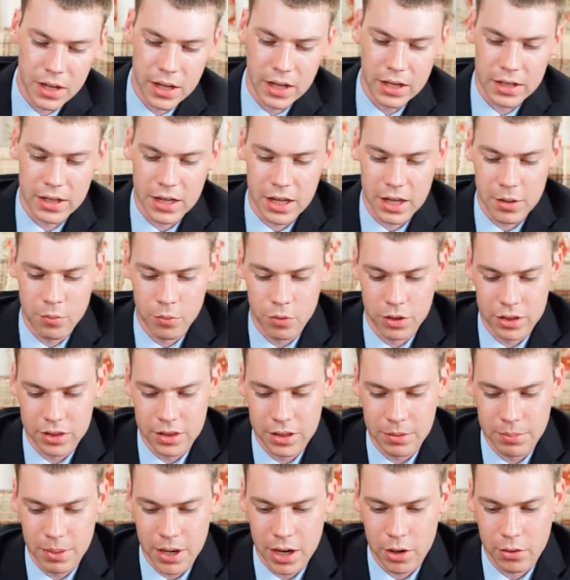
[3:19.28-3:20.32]
It came with
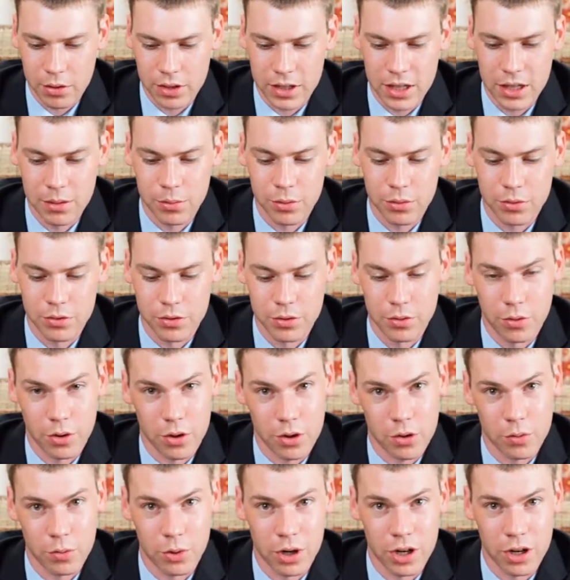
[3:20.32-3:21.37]
the power cable to
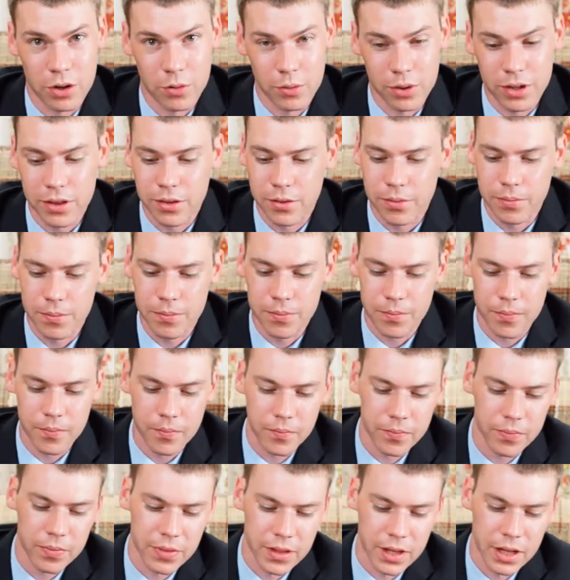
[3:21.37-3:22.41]
hardwire with,
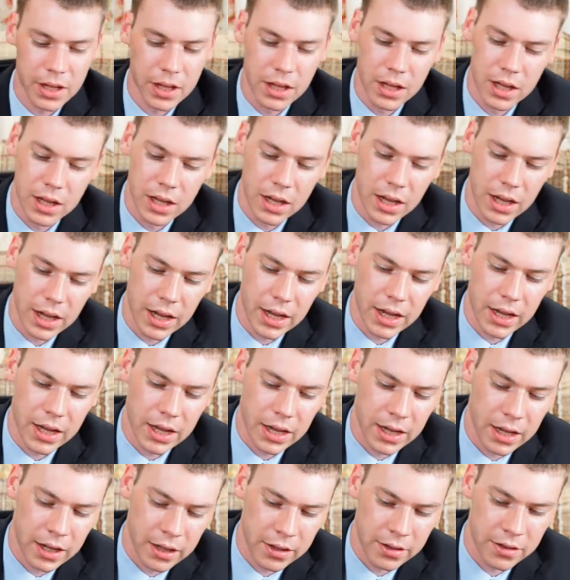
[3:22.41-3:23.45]

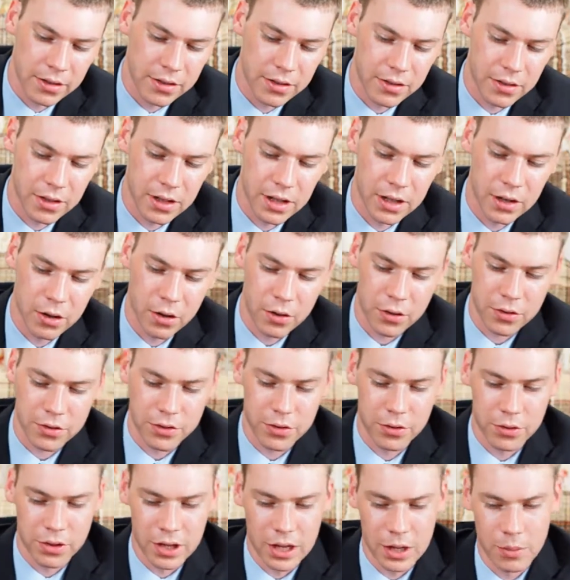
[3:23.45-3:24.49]
and it
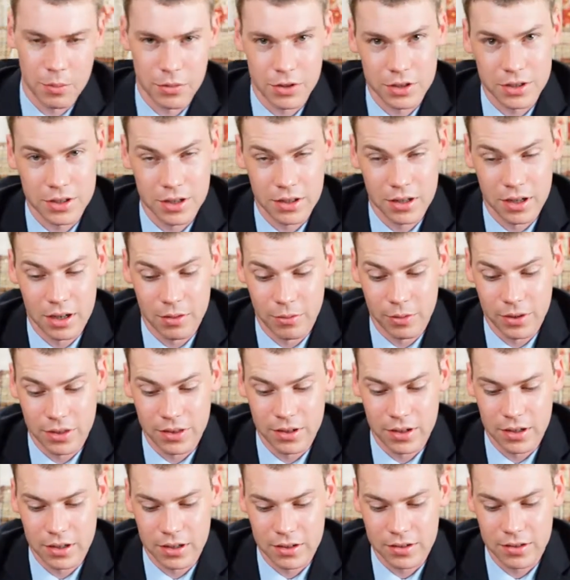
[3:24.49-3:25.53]
also came with
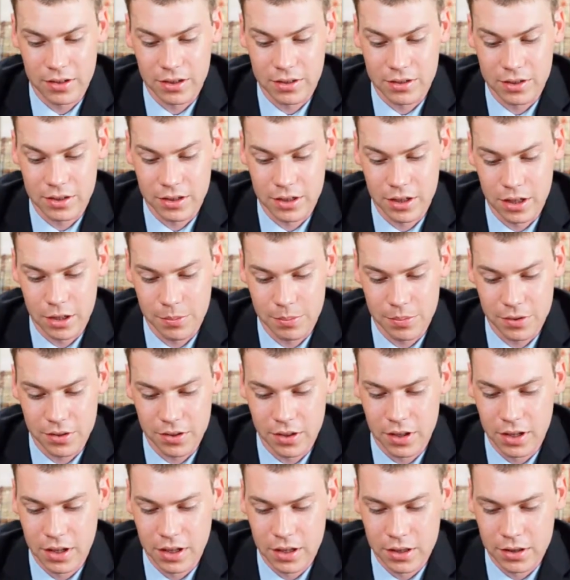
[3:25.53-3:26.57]
suction
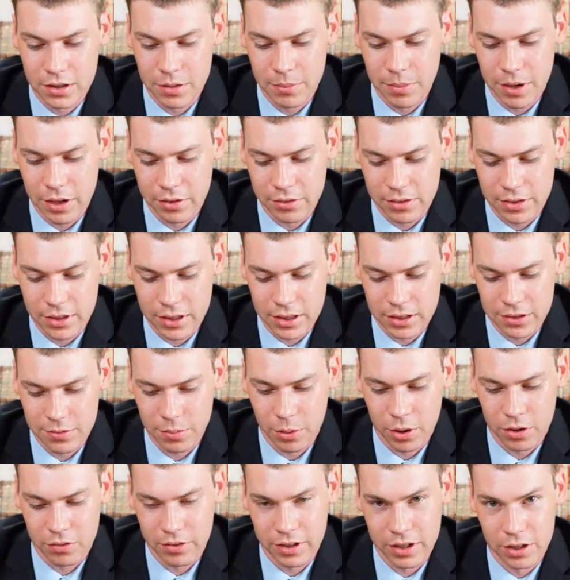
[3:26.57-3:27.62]
cups to mount the
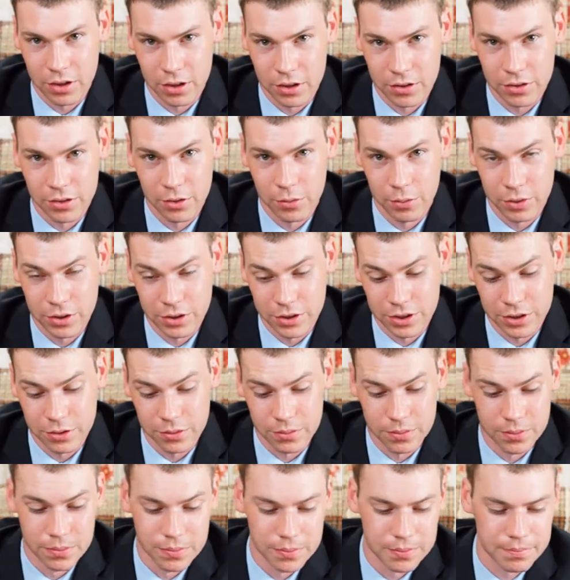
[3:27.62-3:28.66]
SmartRadar to the
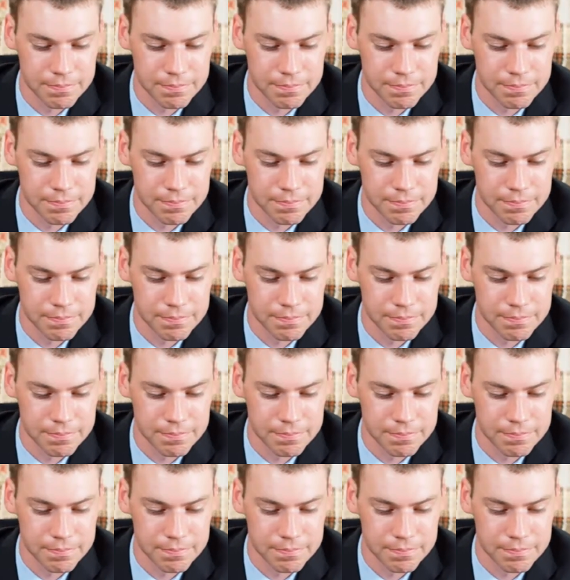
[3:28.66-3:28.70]
windshield.